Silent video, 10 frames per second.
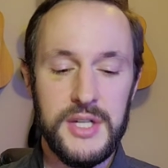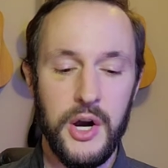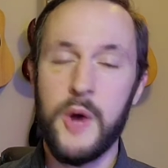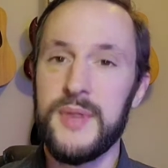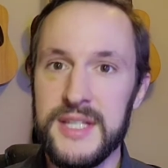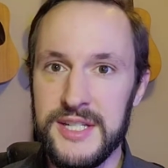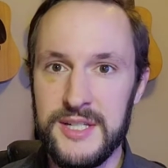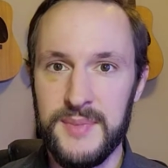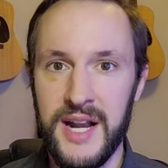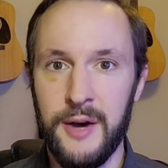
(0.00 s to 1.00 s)
So I hope that this
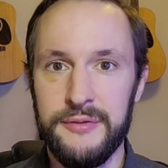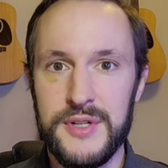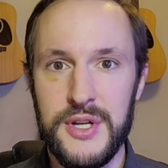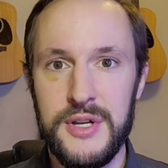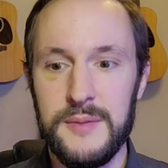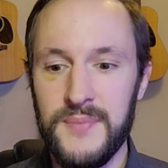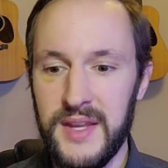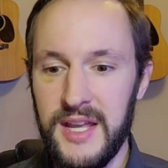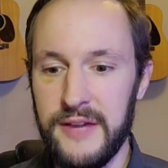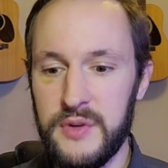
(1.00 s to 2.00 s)
has been helpful to you.
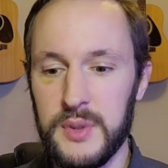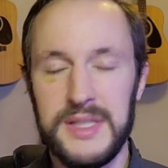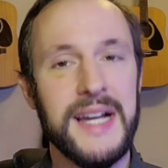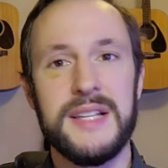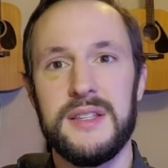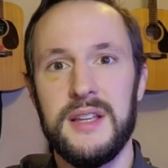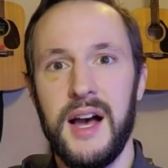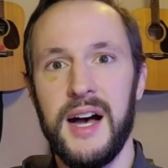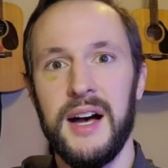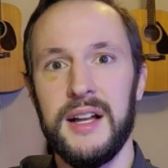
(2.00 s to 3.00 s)
If you would like
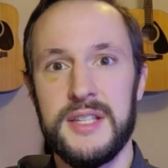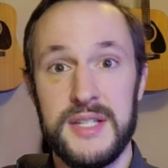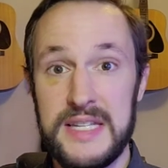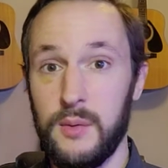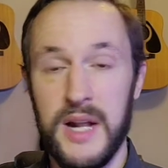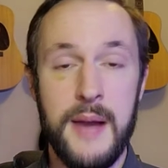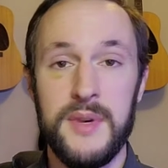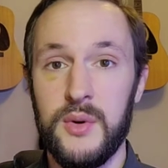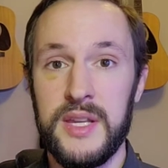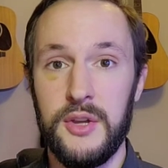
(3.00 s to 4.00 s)
to see what
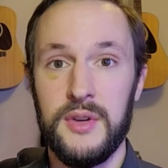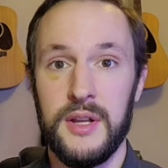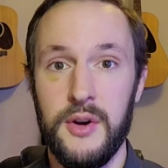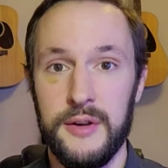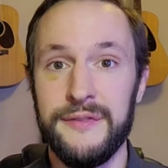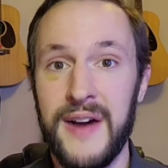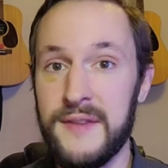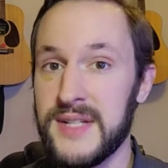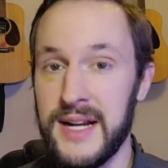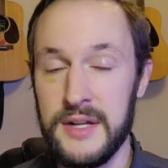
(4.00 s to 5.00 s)
I'm doing, you can go to
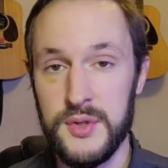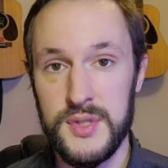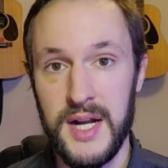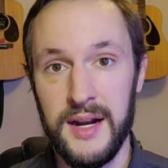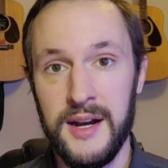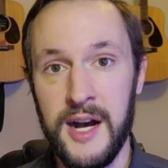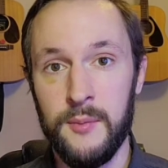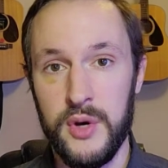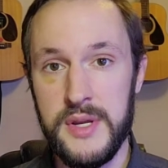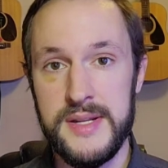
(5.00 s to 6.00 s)

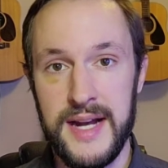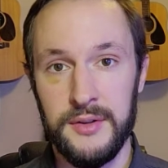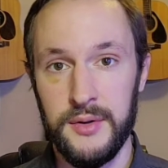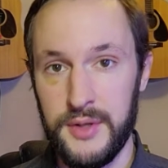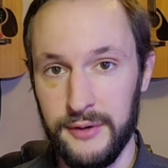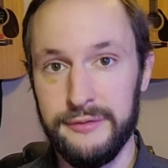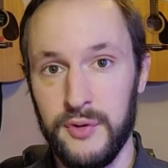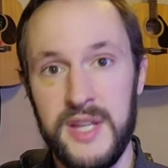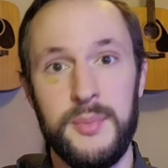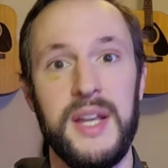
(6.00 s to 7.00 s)
5sidehustles.com where you can download your
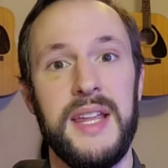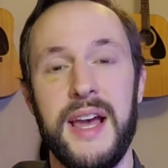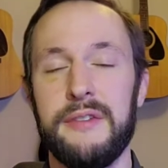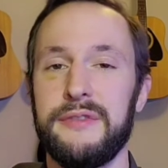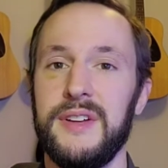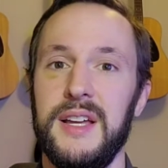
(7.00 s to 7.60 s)
free PDF